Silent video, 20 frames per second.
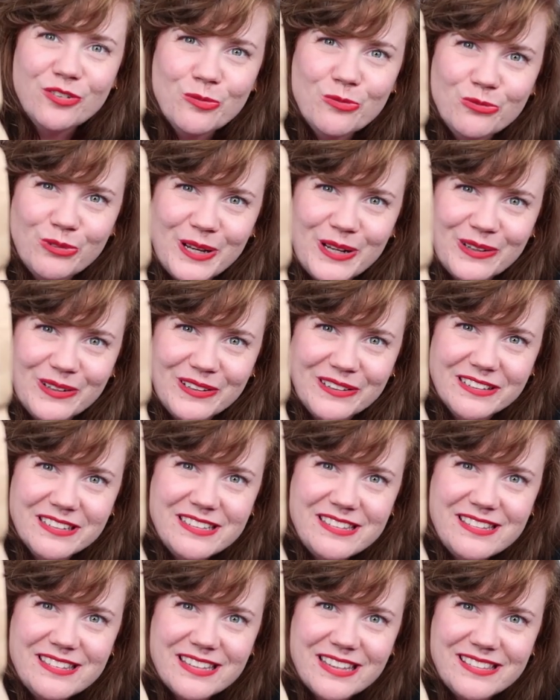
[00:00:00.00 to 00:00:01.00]
from
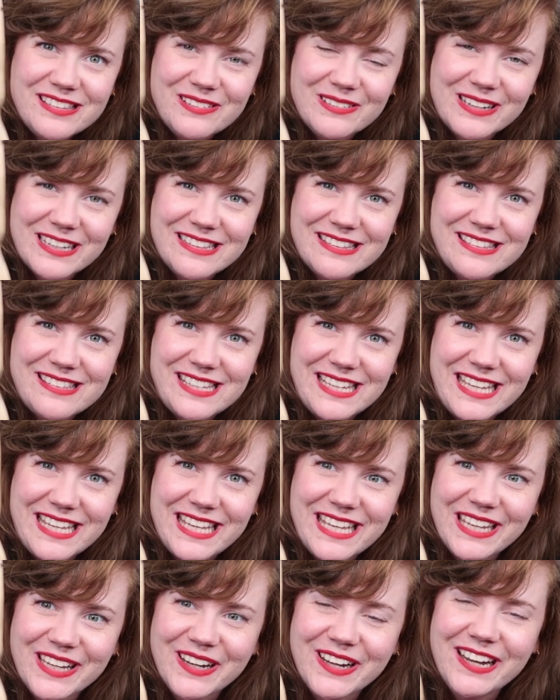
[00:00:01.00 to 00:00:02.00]
Riddles, as you can see
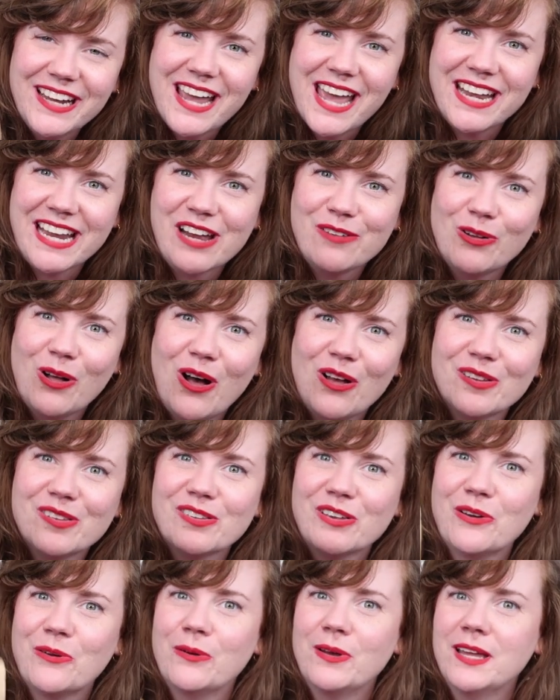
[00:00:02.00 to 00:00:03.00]
here, and I will
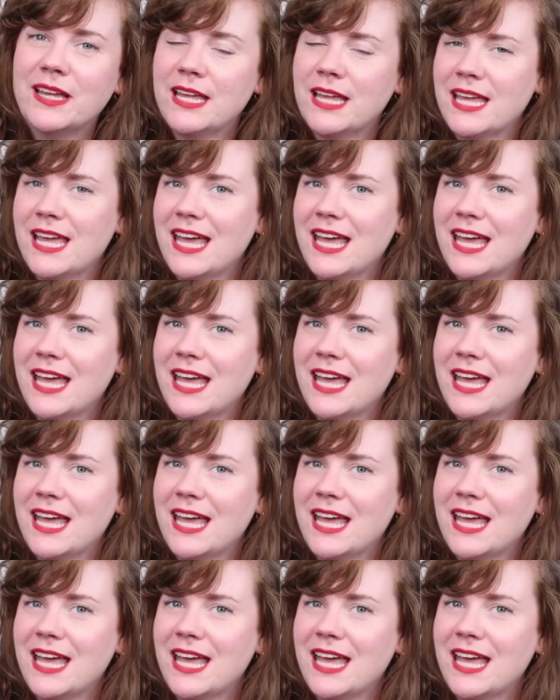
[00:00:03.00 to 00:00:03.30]
also